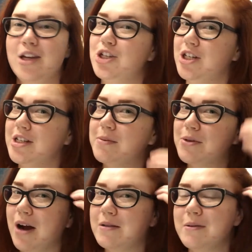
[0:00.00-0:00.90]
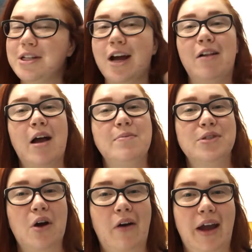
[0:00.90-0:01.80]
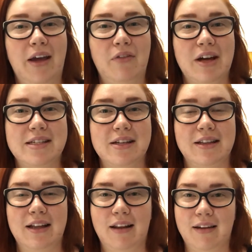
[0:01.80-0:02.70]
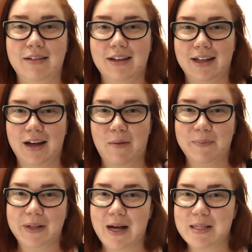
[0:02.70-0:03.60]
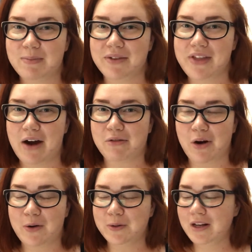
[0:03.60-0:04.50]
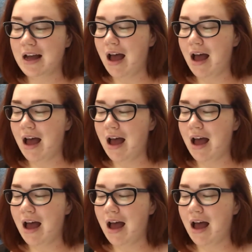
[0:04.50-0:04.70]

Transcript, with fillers: She subscribed to my channel. I'm sorry if I said the, the um, last bit of that wrong.